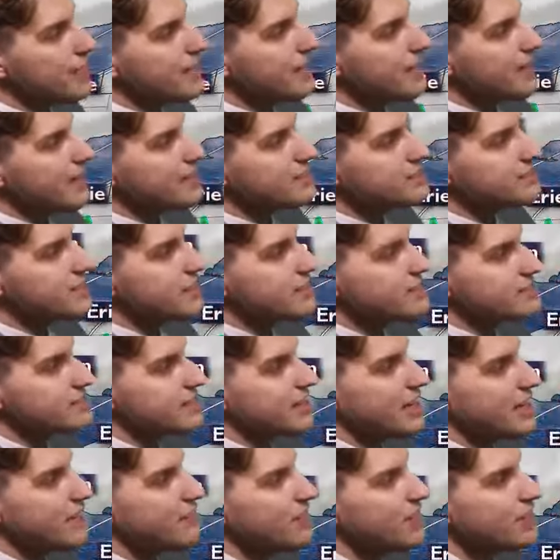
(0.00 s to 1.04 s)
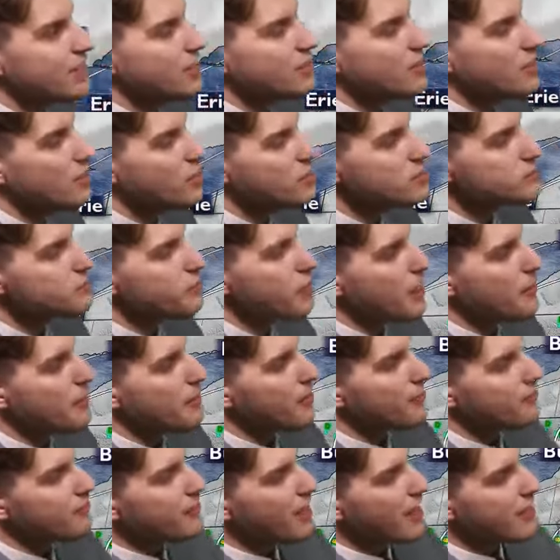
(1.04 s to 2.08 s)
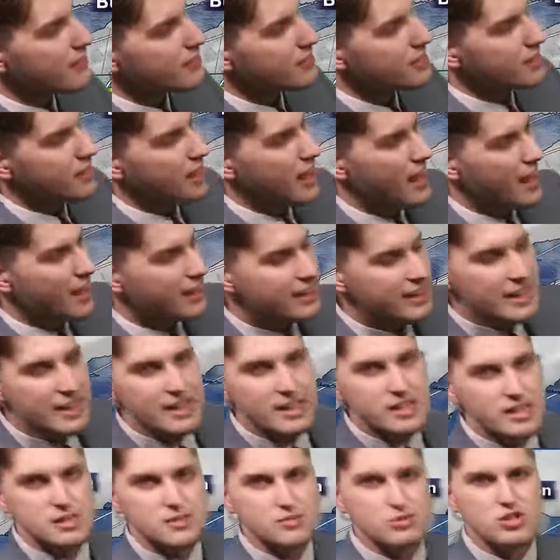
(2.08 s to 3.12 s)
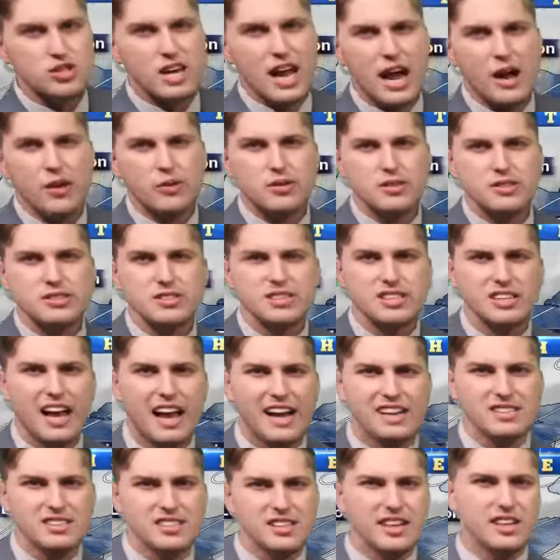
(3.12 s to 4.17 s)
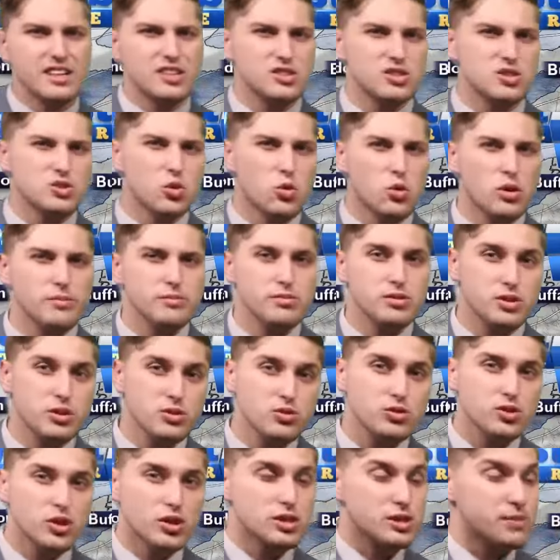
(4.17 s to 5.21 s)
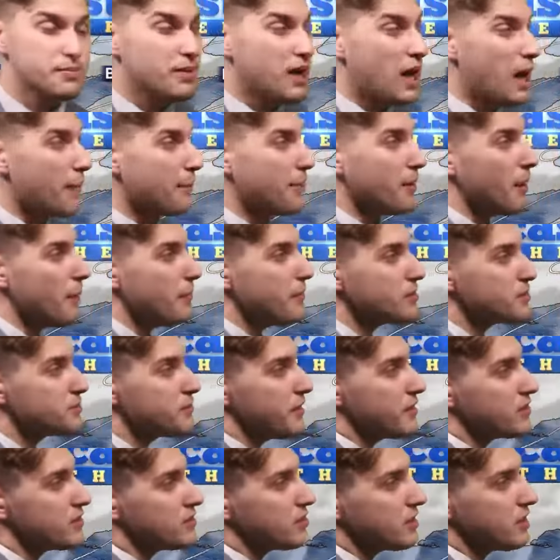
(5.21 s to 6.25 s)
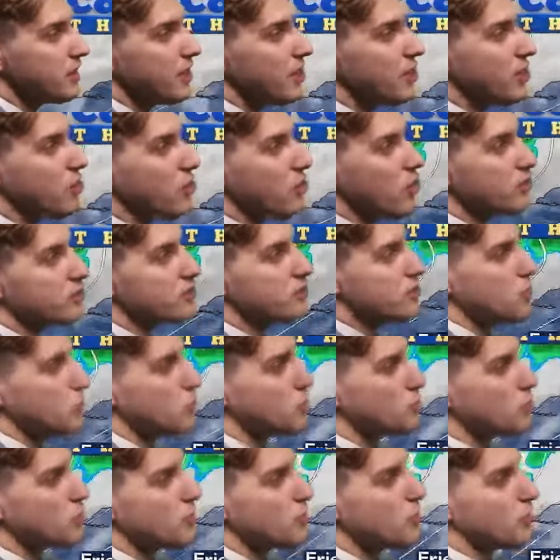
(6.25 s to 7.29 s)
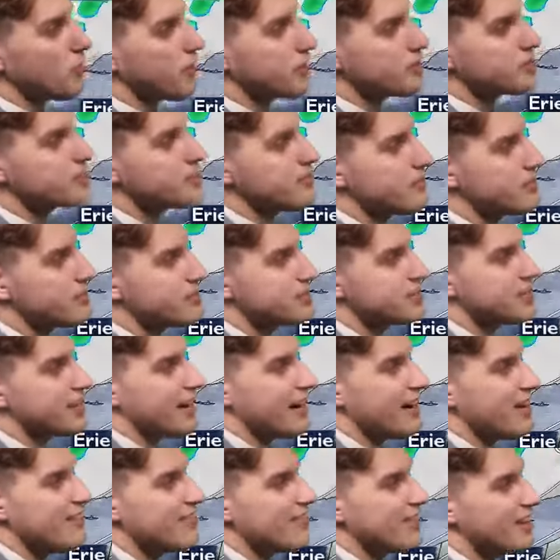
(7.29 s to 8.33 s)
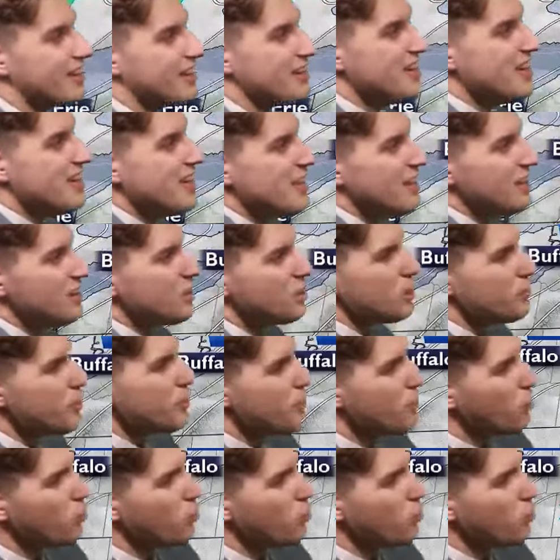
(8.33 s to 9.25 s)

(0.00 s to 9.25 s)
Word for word: into this evening. You notice by about 5 o'clock, some showers and isolated storms do start to pop up, especially across the northern parts of the state. And then a little bit more